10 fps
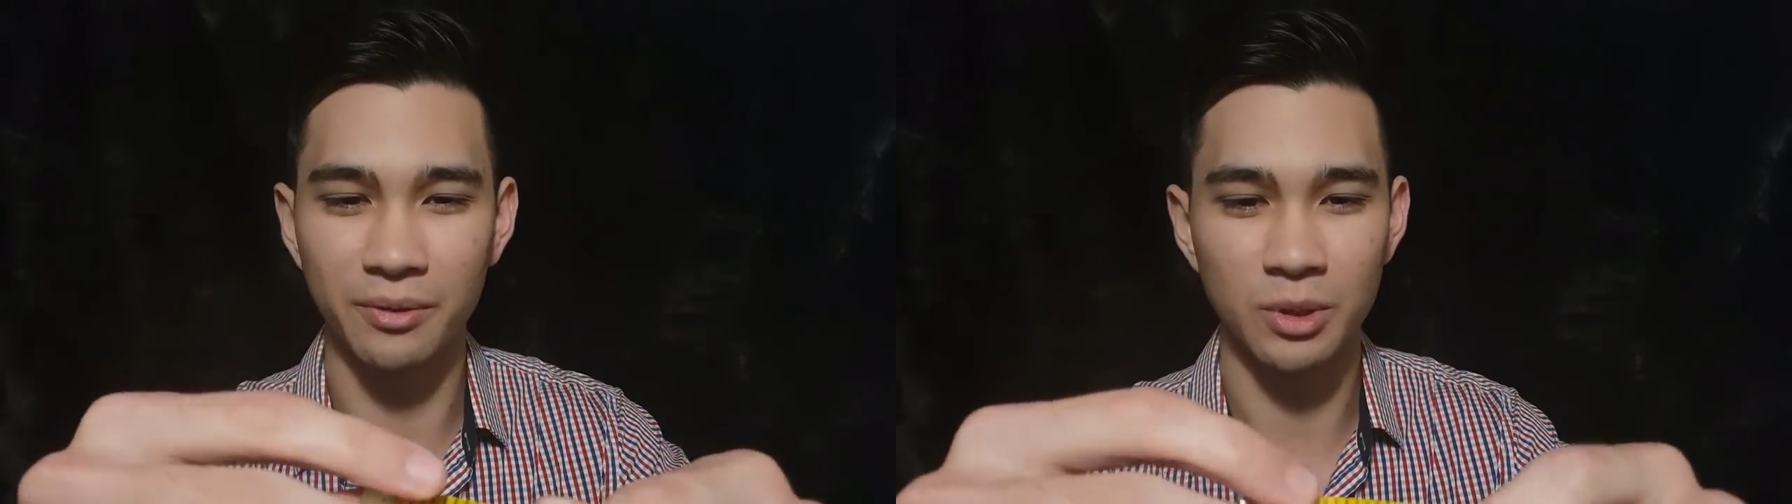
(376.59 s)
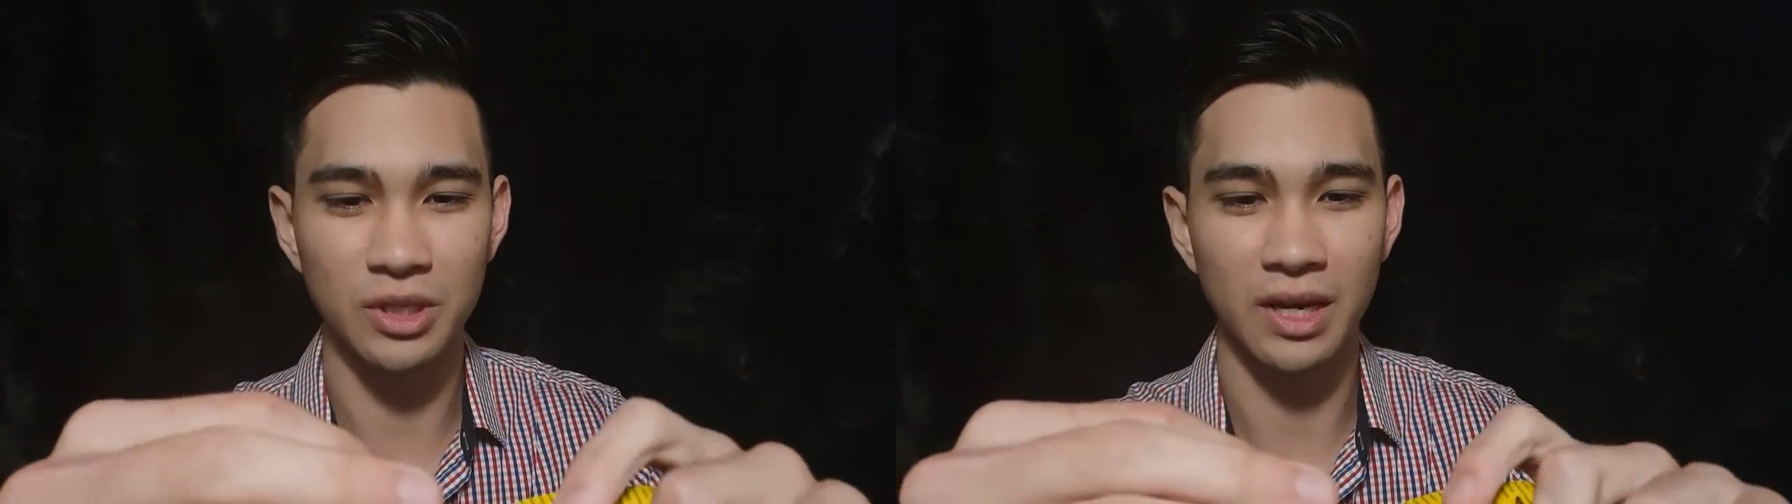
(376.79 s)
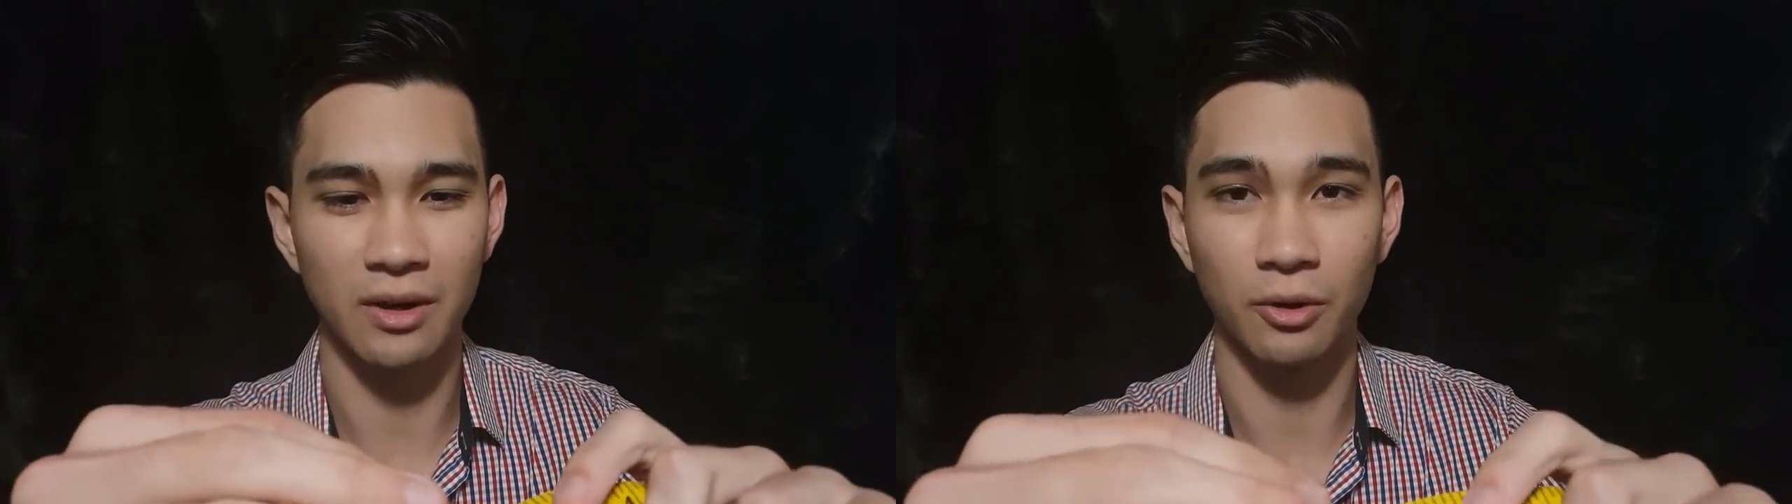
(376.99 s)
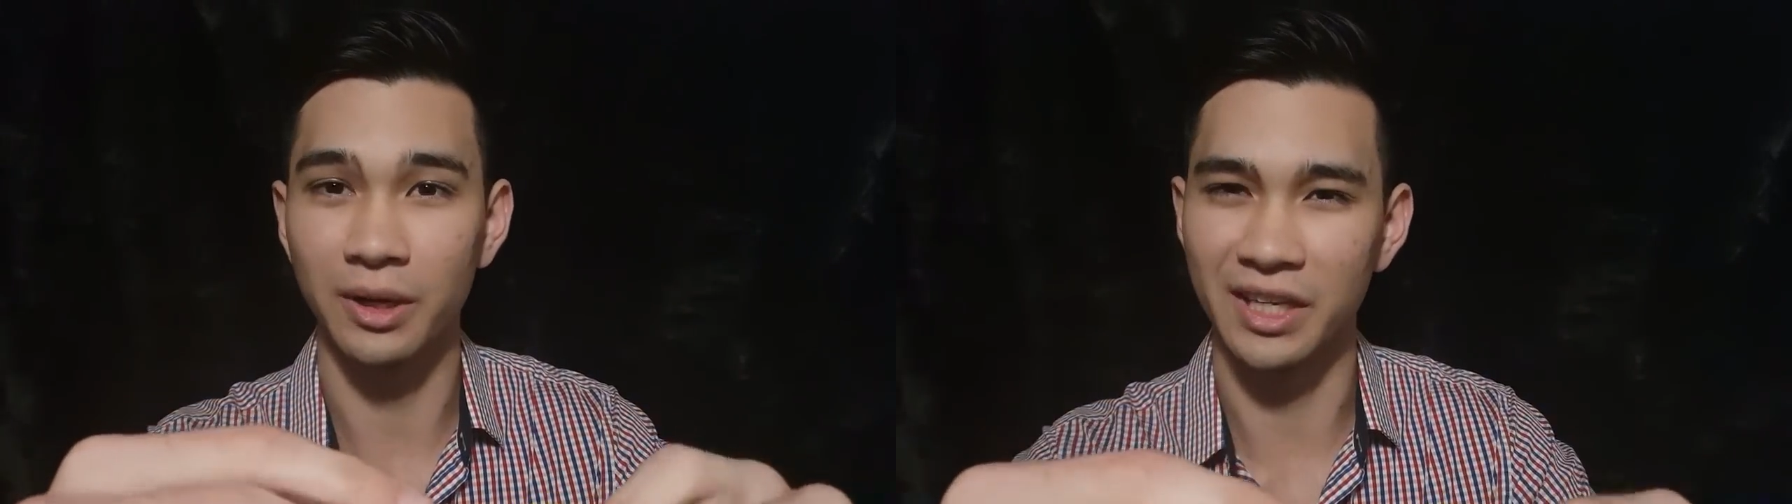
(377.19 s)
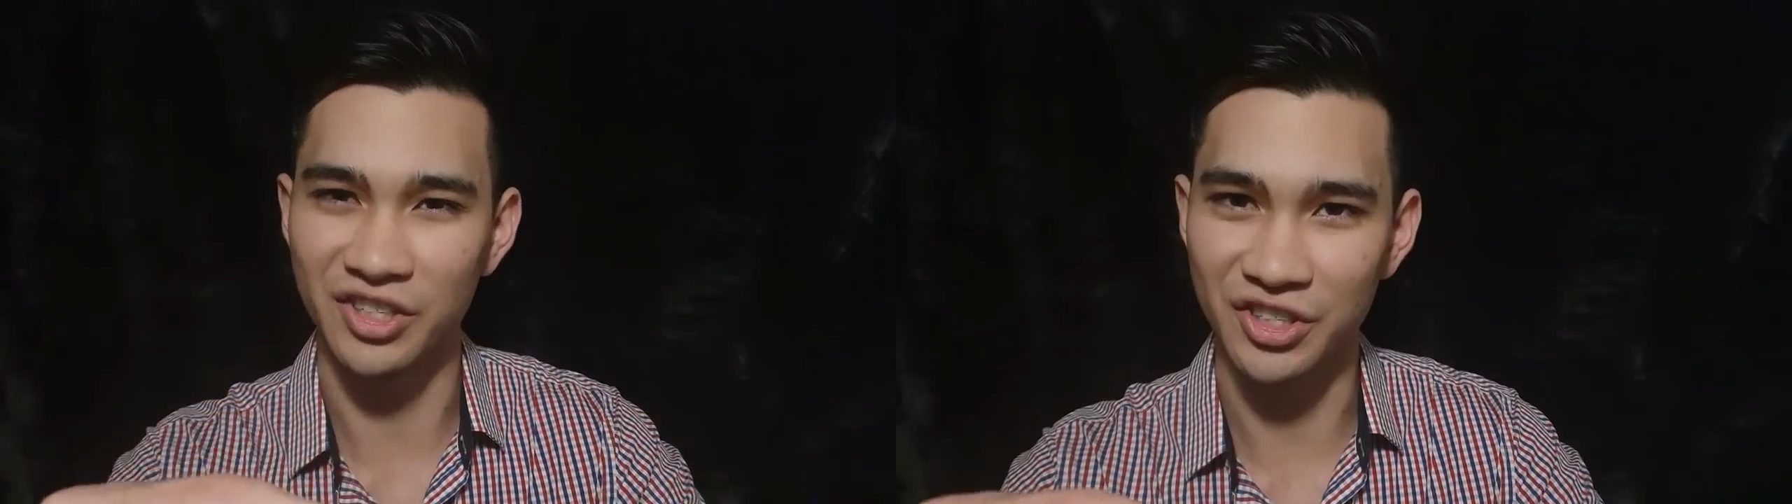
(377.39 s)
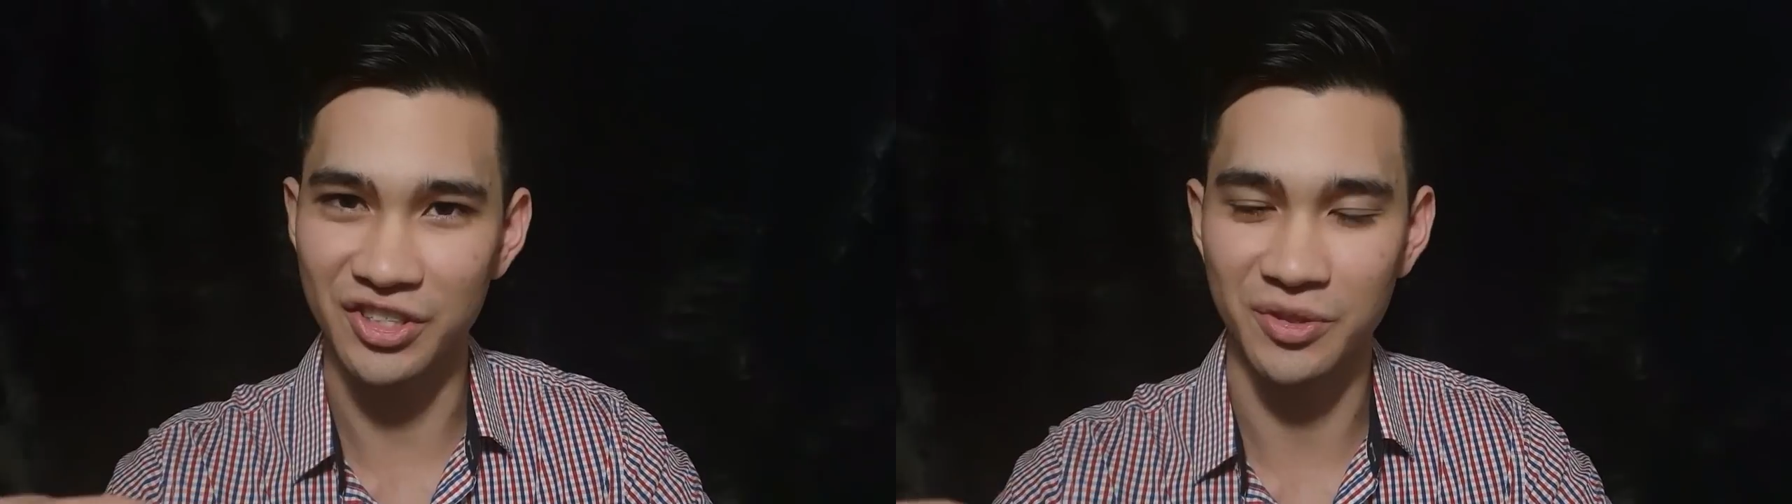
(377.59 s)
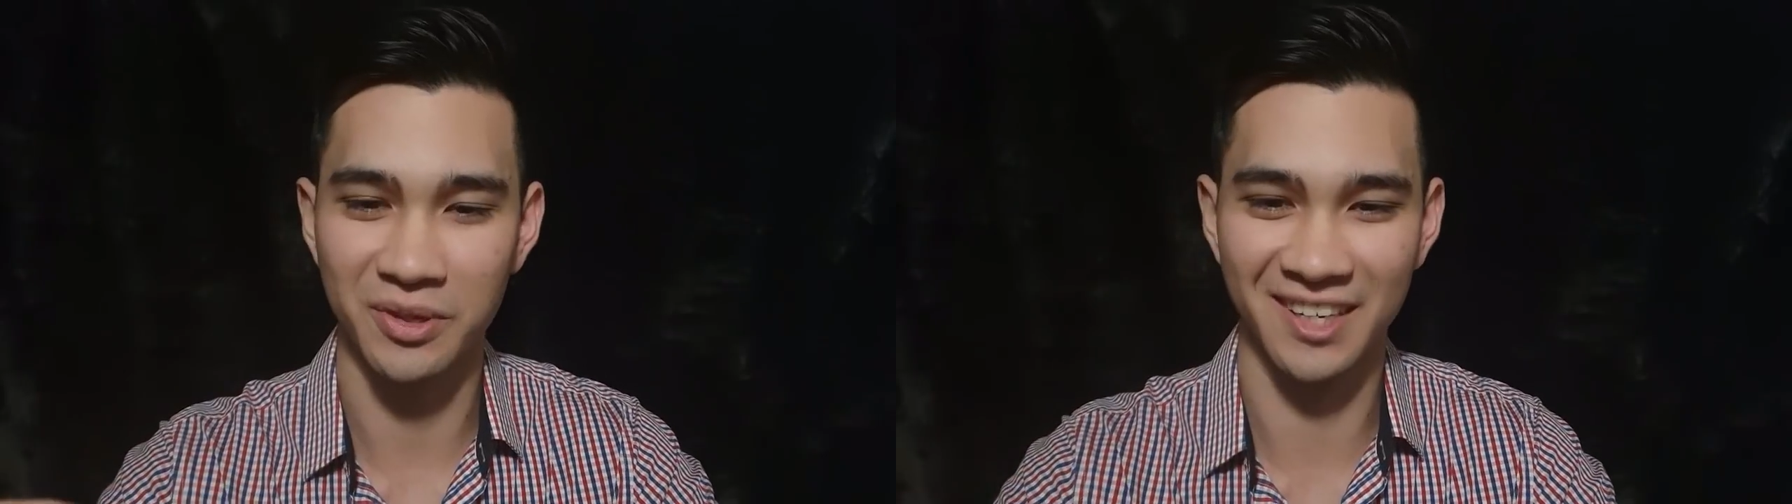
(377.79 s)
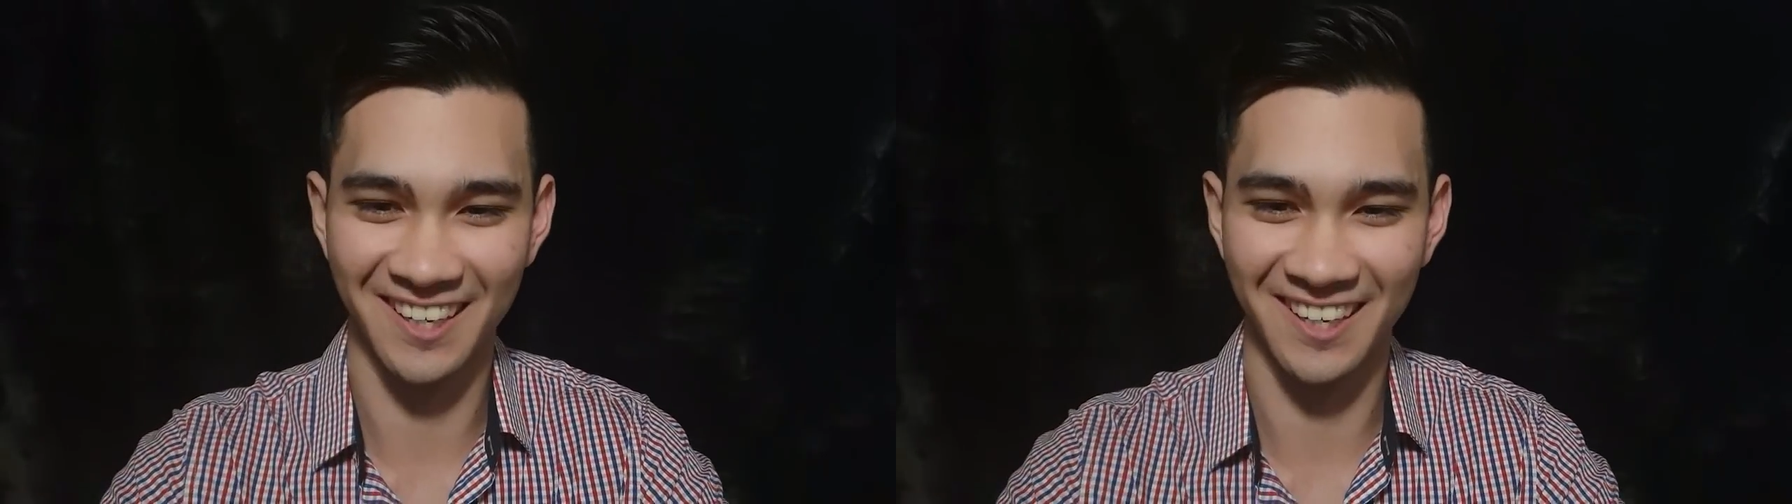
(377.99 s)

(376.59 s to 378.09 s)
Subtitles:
It was on inches.